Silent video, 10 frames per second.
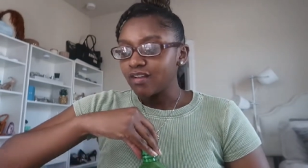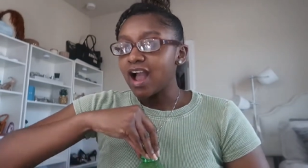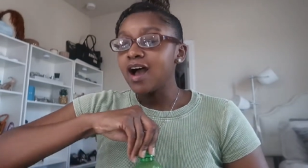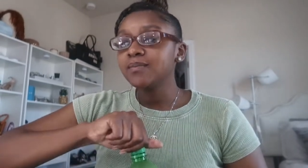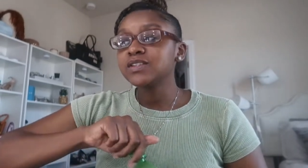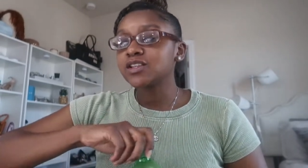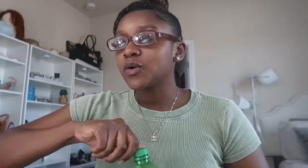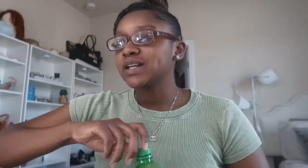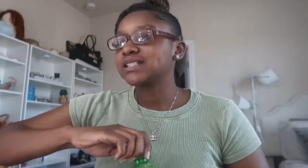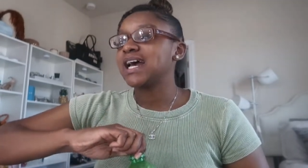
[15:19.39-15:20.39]
I'm so
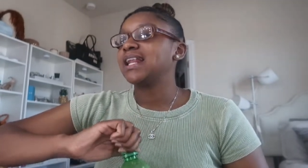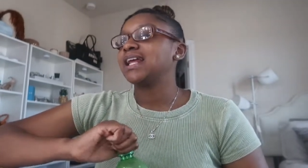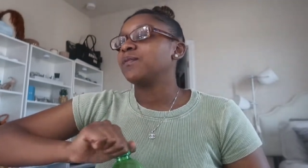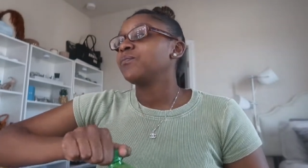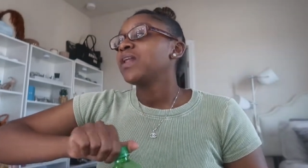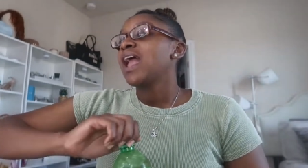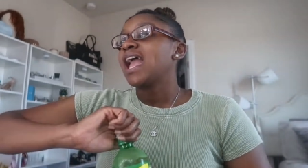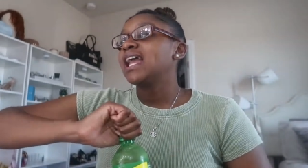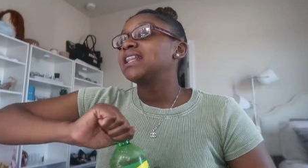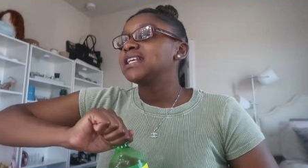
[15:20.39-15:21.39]
excited.
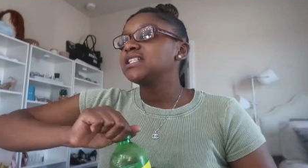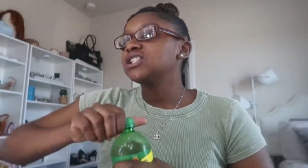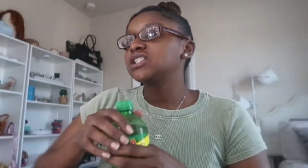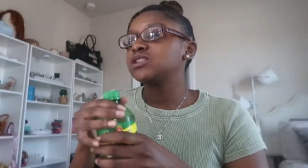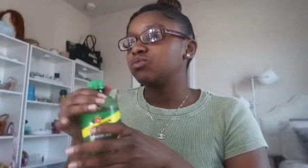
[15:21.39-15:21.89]
And this is just